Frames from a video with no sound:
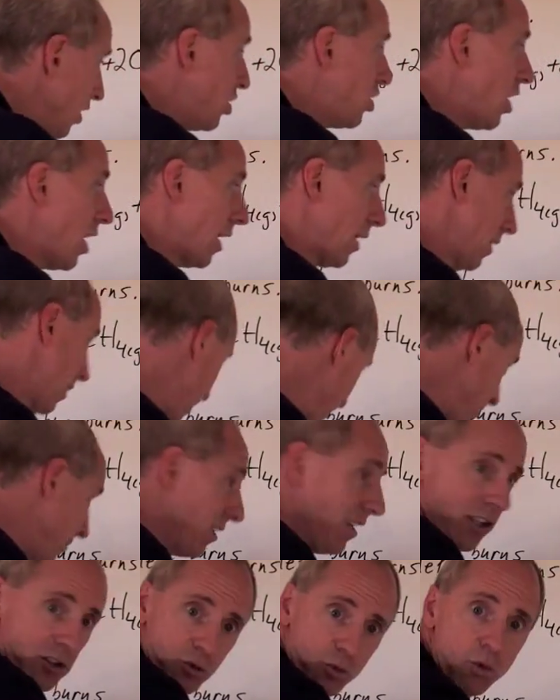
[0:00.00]
legit?
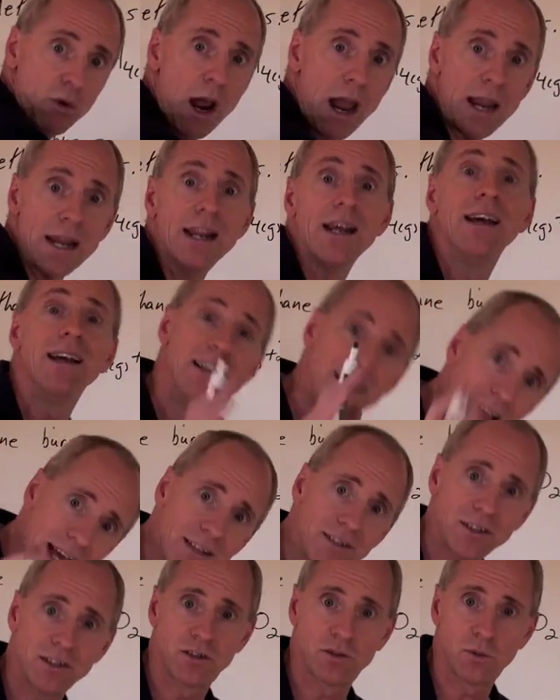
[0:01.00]
Is this right?
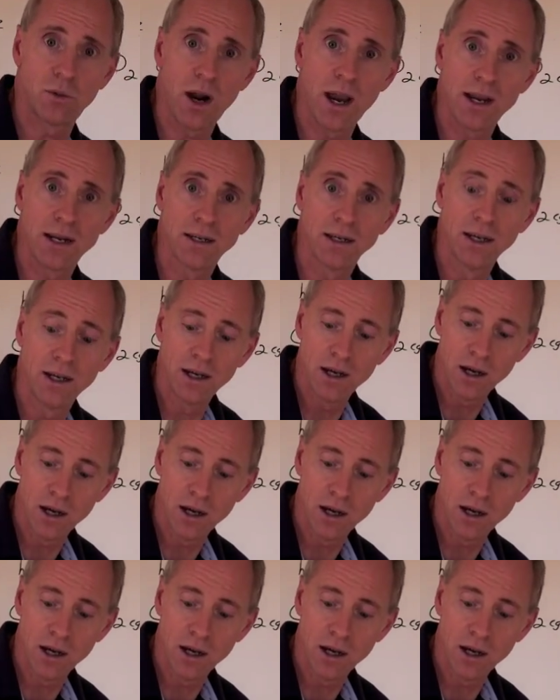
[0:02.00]
Yes, it's right.